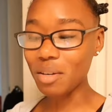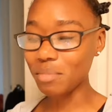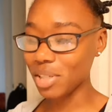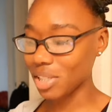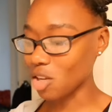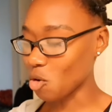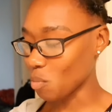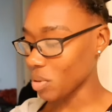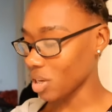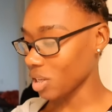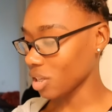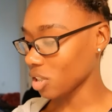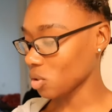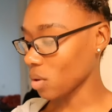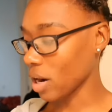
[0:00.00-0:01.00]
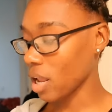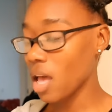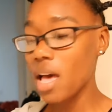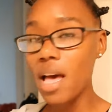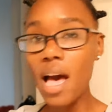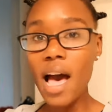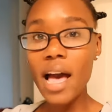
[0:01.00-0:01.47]
just hoping it looks right.
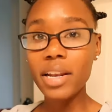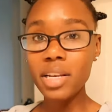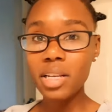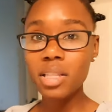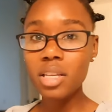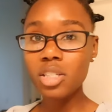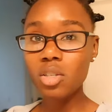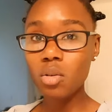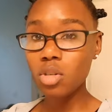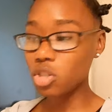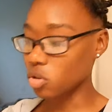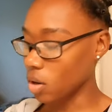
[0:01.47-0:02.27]
I did this on